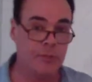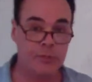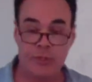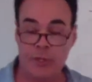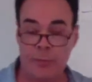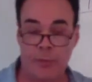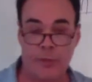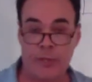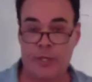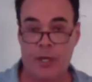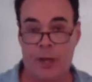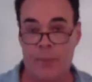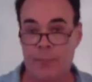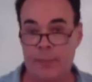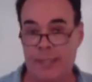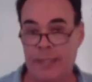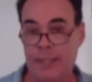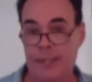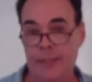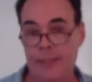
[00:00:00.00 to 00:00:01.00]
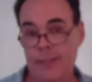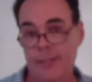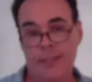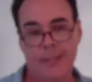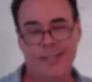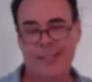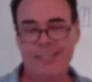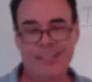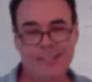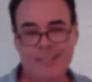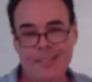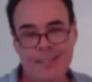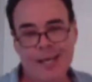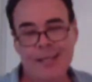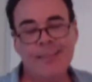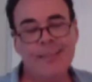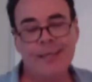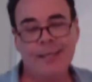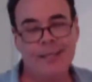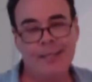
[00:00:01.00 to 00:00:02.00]
or some other company, it's
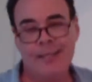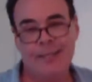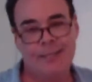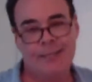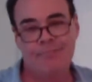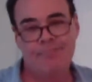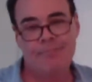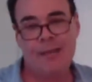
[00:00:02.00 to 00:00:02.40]
nothing that